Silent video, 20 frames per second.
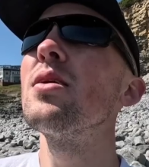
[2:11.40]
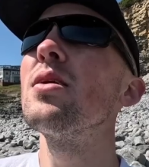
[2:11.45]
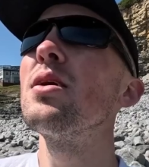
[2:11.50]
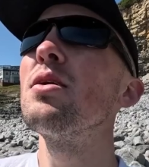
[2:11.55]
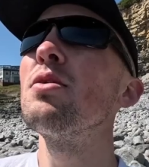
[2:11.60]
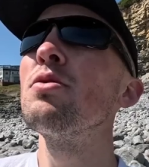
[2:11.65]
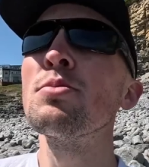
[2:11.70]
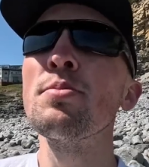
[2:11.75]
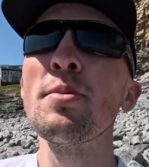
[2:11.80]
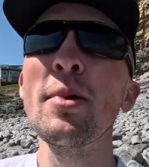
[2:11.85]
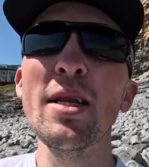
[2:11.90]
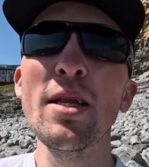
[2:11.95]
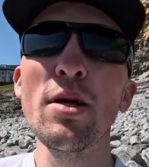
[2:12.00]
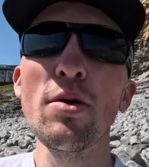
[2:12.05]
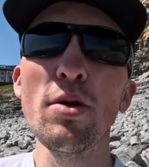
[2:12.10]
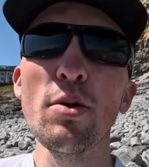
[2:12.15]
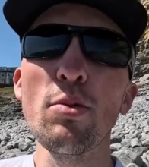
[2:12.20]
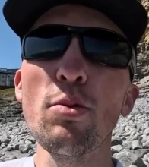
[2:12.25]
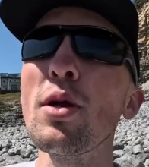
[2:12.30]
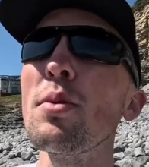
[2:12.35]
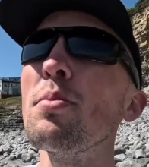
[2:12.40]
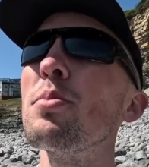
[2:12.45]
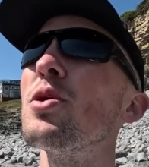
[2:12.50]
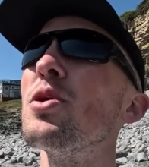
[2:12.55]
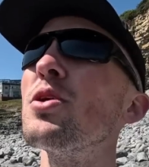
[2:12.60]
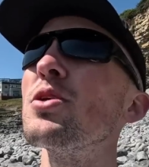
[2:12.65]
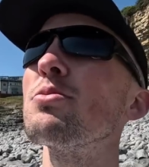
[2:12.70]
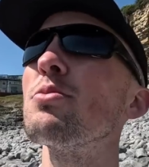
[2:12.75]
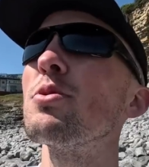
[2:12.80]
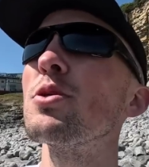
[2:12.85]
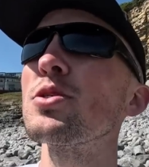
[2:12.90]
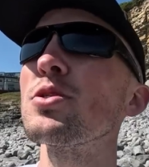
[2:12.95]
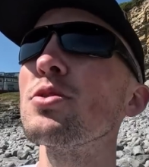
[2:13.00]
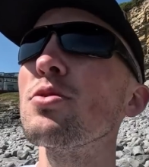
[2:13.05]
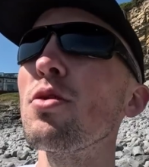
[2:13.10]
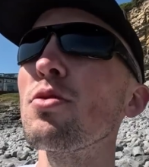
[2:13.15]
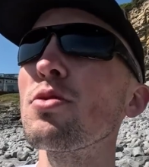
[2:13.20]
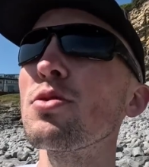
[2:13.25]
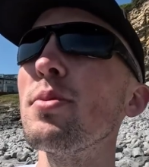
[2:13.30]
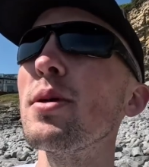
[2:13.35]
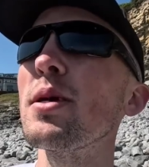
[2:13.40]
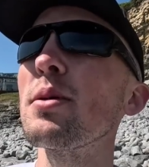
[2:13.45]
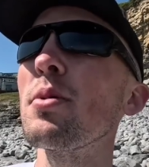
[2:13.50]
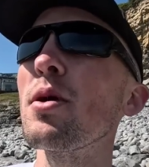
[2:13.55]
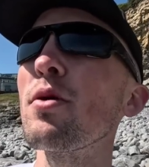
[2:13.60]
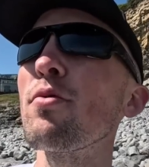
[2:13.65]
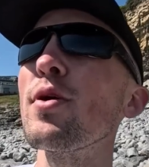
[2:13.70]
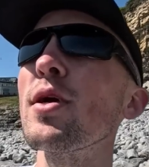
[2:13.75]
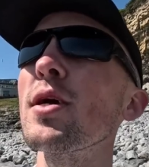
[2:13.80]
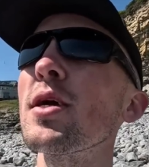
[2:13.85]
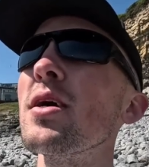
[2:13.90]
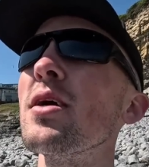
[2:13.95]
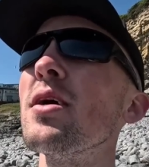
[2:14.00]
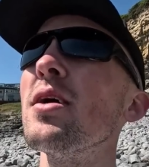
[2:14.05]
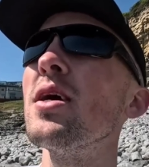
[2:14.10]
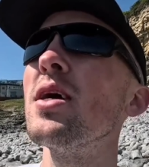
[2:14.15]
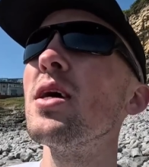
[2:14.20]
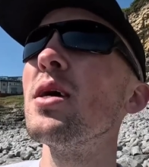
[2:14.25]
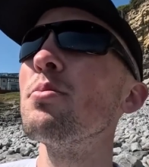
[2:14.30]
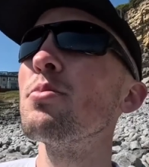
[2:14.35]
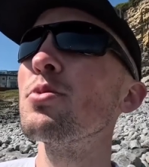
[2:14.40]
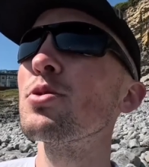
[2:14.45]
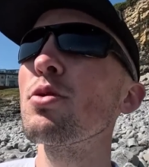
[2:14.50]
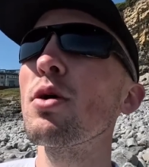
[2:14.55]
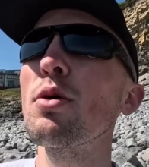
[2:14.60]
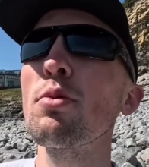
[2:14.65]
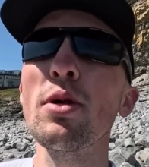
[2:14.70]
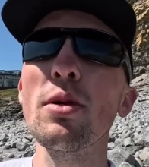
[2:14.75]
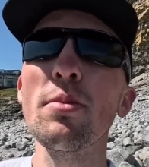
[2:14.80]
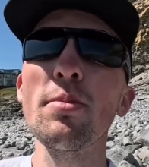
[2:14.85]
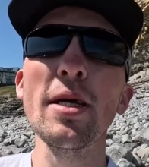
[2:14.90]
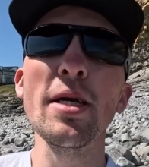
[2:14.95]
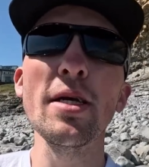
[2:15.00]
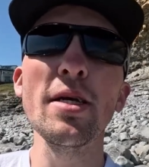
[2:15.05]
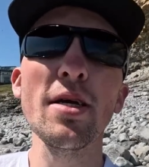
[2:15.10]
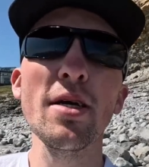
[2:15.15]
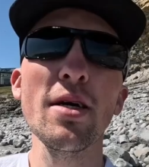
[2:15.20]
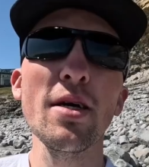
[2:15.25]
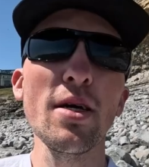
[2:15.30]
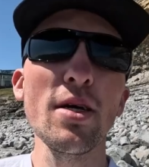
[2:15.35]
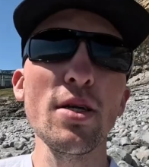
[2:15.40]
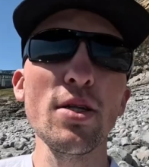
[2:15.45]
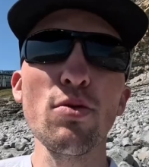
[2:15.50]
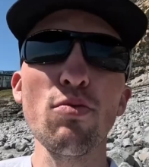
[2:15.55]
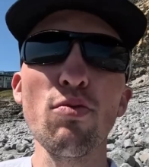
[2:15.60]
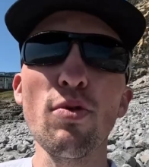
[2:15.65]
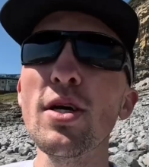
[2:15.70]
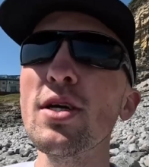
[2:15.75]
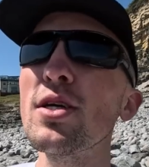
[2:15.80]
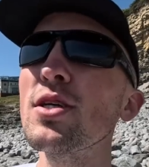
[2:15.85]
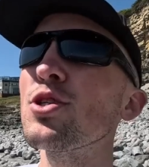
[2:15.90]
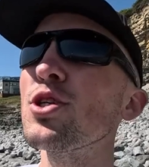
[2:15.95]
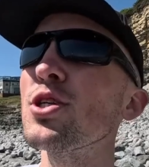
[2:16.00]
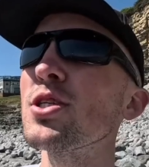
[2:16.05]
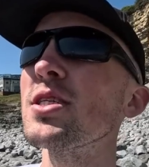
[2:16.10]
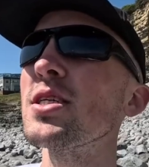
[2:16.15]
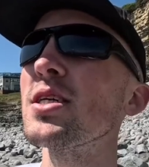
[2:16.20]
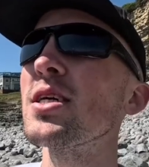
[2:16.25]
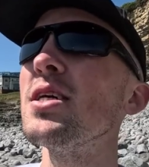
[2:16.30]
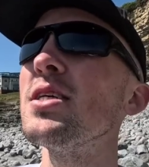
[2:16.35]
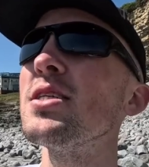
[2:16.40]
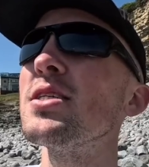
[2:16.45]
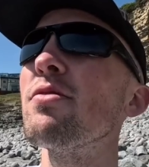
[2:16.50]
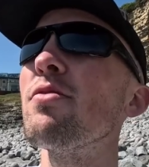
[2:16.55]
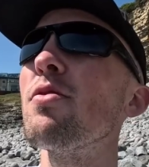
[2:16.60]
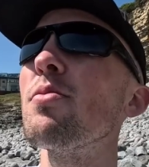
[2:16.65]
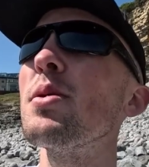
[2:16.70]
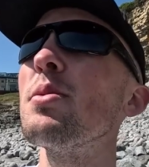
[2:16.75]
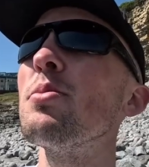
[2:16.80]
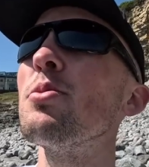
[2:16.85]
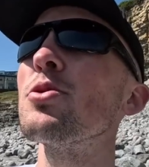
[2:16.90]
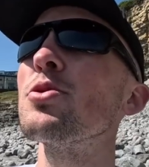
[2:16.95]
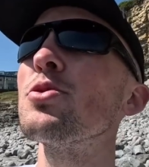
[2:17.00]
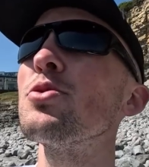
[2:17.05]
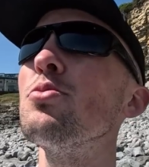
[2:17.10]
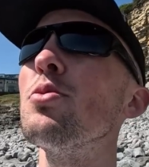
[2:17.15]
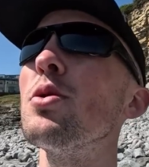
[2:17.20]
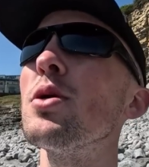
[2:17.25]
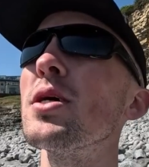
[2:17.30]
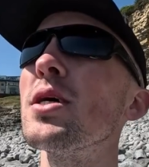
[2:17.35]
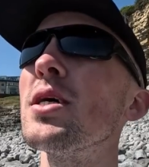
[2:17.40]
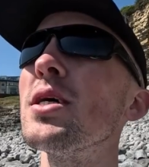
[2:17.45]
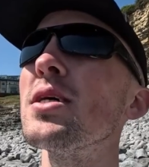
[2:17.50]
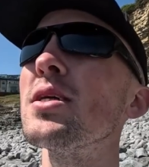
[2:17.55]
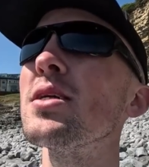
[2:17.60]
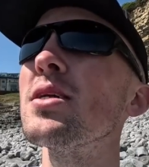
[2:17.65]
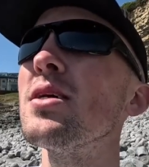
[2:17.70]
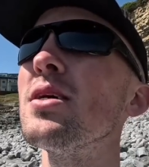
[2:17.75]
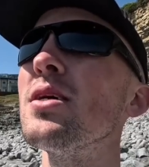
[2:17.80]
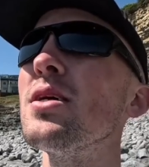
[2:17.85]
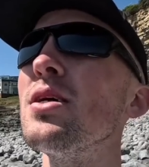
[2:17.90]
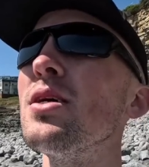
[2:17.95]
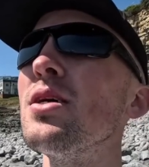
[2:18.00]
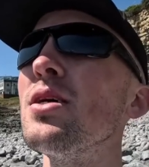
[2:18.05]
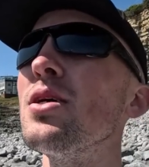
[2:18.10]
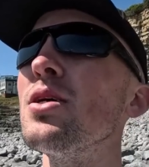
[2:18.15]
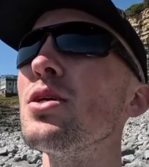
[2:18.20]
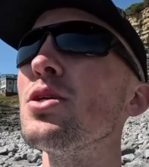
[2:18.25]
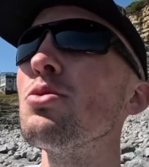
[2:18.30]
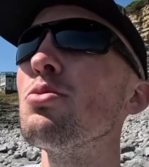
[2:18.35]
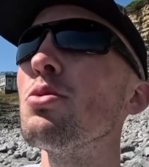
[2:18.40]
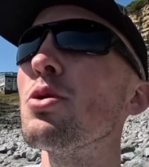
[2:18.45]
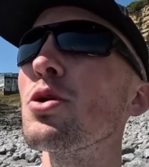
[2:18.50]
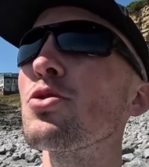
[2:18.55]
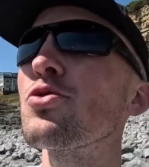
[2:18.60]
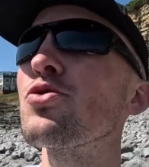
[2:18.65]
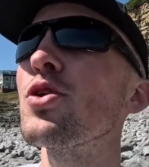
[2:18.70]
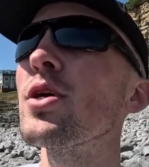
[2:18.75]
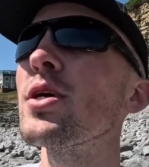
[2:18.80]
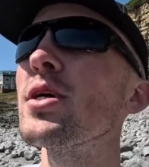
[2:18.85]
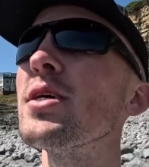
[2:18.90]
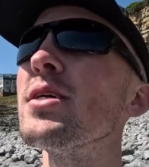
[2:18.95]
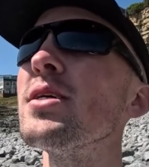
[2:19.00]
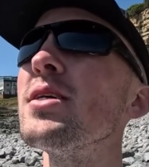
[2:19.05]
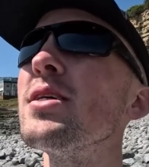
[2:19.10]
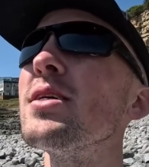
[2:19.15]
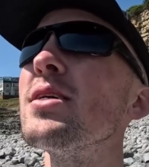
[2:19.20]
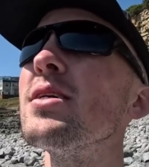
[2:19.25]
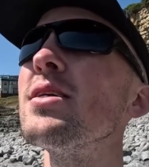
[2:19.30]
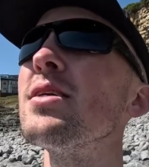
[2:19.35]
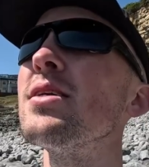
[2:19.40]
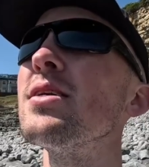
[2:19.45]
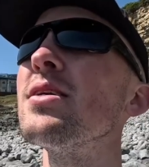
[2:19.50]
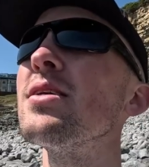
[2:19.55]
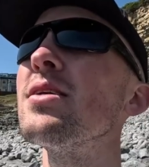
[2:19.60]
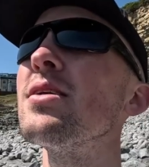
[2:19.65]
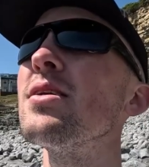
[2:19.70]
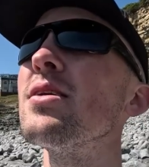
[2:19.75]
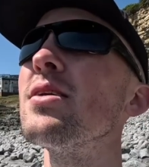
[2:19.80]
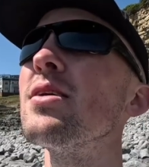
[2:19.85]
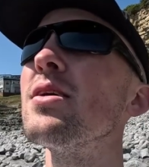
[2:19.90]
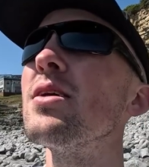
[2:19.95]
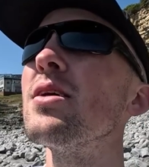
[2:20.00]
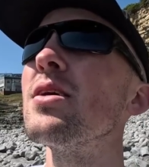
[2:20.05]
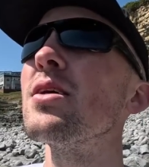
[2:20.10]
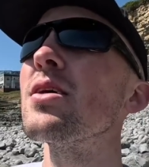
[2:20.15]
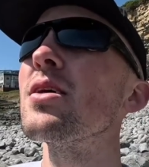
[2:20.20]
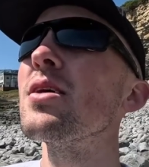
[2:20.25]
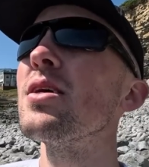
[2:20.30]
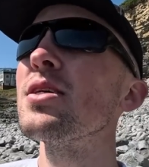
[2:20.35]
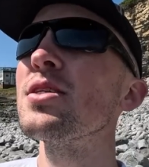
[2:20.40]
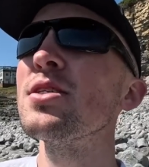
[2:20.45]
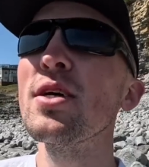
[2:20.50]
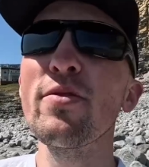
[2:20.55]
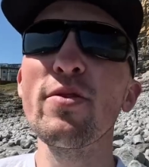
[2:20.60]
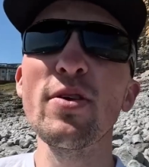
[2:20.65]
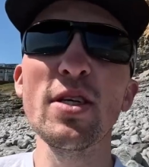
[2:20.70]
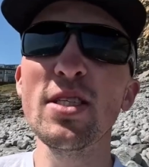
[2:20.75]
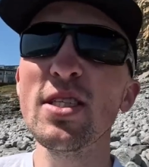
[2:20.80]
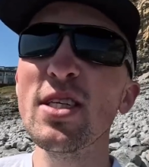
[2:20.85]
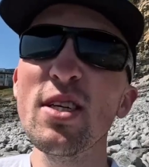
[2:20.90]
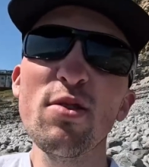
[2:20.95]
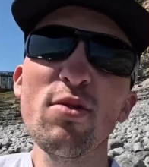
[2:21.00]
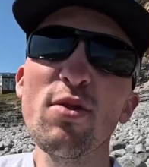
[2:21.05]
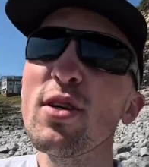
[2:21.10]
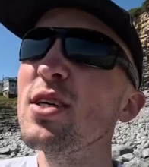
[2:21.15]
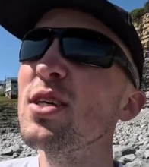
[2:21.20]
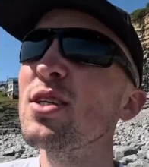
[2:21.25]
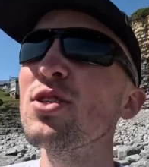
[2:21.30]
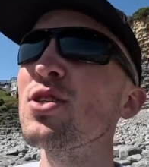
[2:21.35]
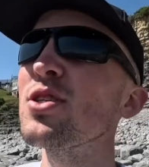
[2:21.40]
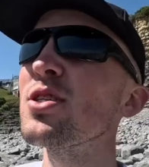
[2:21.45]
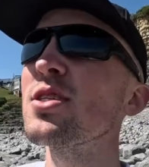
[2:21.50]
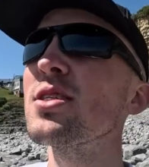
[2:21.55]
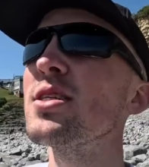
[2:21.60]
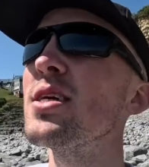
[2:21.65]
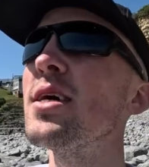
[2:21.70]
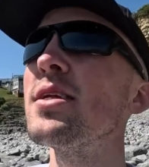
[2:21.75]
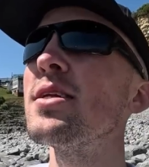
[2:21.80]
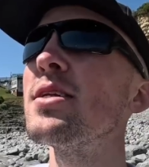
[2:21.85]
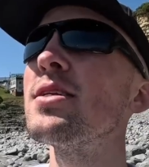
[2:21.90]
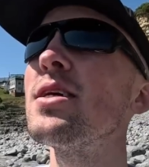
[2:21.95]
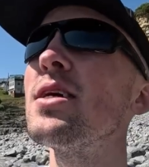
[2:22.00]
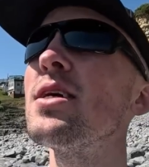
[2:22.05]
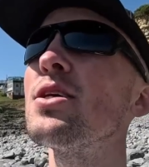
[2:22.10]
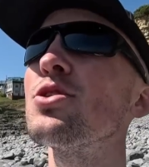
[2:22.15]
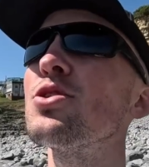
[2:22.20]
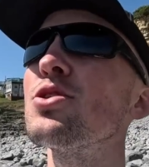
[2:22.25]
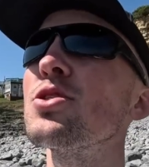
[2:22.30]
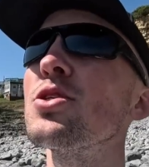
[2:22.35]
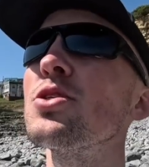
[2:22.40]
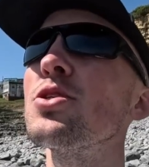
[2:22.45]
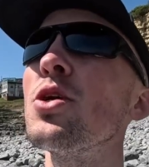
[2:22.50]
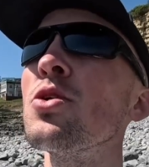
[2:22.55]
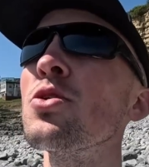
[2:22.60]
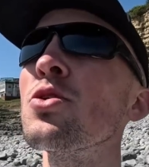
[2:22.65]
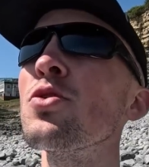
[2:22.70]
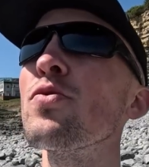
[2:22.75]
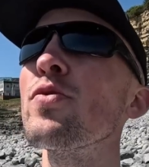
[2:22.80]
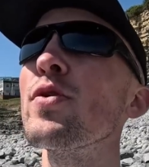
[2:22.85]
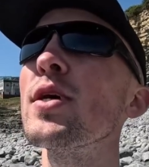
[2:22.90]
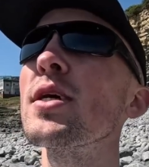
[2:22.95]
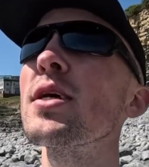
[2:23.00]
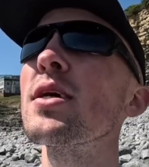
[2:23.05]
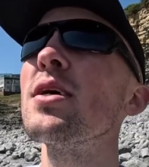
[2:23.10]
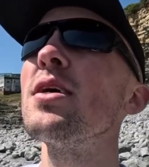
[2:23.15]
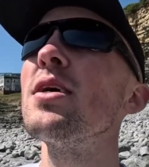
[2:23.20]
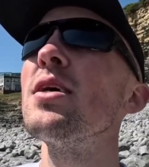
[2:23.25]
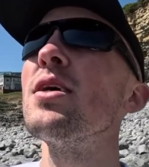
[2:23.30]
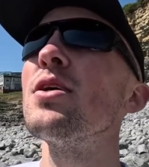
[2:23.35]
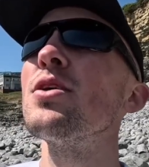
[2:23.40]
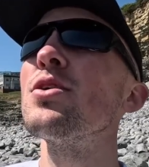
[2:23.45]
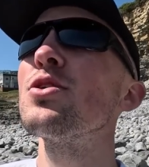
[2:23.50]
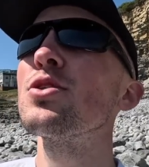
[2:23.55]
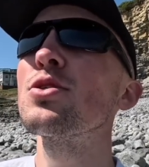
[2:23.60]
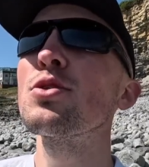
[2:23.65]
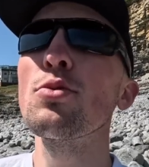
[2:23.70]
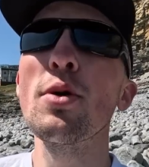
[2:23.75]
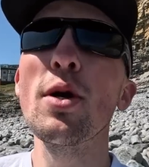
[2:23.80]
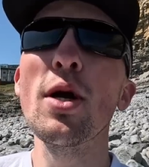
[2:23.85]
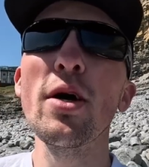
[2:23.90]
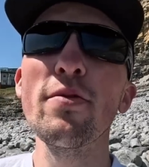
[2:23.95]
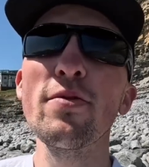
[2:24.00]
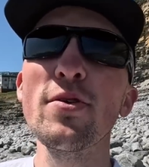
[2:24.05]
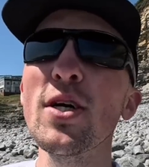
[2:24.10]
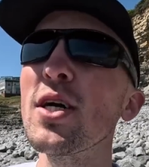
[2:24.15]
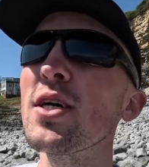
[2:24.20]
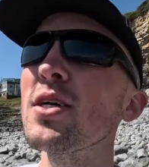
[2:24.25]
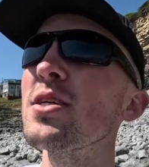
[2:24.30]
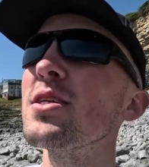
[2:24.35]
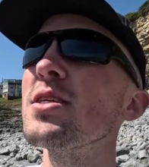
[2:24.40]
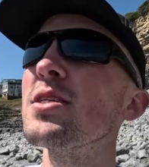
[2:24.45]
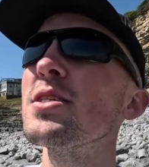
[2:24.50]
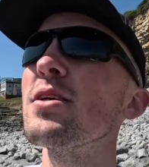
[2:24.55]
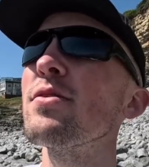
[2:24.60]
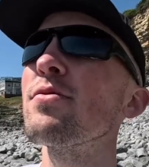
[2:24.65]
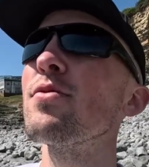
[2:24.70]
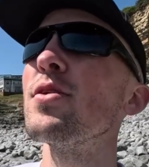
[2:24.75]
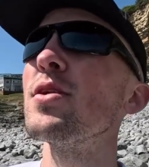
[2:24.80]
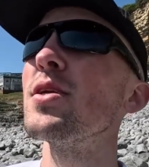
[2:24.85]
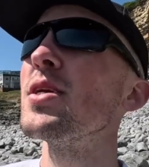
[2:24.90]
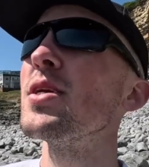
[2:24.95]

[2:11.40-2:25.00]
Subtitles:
it was mainly only one person wanted to know how to make my rig, so I will make the rig just in case other people do want to try it. There's nothing secret, it's just, at the end of the day, it's just a dongo rig. Just the way I've tied it is different.